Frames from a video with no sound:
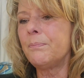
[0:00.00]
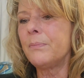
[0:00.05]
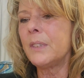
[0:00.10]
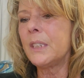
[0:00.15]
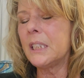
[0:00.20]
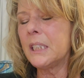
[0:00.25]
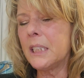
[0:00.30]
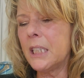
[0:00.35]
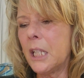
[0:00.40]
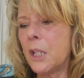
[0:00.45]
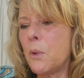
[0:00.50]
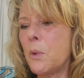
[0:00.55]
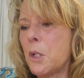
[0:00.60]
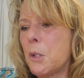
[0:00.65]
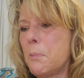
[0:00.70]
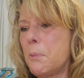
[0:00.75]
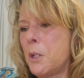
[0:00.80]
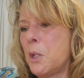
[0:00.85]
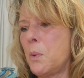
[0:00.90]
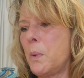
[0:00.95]
distinguish
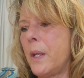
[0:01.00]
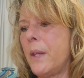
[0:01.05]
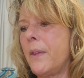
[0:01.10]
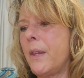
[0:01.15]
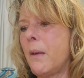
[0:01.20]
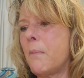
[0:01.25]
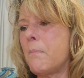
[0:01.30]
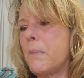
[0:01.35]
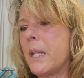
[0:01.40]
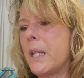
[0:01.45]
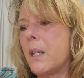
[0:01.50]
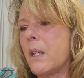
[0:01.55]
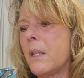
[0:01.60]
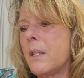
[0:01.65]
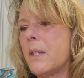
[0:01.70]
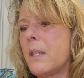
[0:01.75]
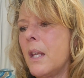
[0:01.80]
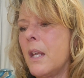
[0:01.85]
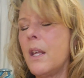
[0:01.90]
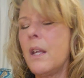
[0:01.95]
between them
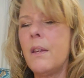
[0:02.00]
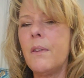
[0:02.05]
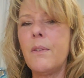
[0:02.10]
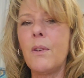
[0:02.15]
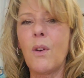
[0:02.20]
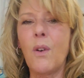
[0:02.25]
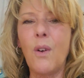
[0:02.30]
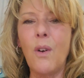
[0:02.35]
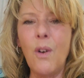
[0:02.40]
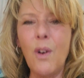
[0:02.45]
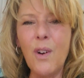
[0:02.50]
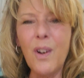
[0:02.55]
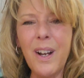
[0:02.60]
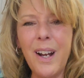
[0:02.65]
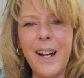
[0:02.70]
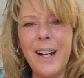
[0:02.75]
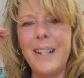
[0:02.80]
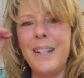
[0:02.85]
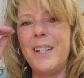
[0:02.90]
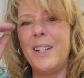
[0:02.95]
because they're all
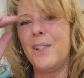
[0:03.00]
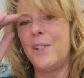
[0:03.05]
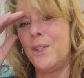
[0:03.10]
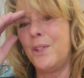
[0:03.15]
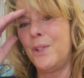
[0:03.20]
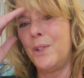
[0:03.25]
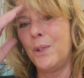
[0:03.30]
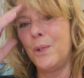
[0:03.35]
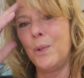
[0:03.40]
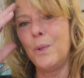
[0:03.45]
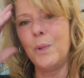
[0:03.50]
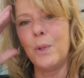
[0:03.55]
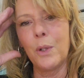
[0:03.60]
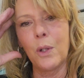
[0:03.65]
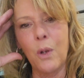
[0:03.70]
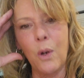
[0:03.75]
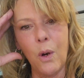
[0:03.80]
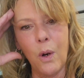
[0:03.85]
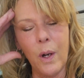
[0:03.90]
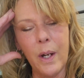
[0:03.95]
kind of due to
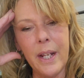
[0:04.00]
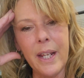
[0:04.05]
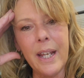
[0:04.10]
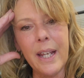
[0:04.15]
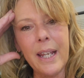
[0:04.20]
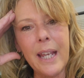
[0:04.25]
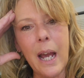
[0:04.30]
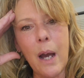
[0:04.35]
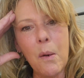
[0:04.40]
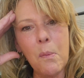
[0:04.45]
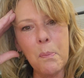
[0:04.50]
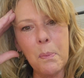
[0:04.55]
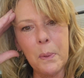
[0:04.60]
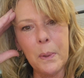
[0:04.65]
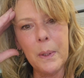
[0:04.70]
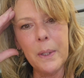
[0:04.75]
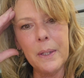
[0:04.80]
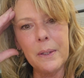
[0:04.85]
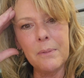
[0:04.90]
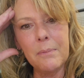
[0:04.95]
cardiac
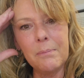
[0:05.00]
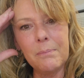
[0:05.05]
output.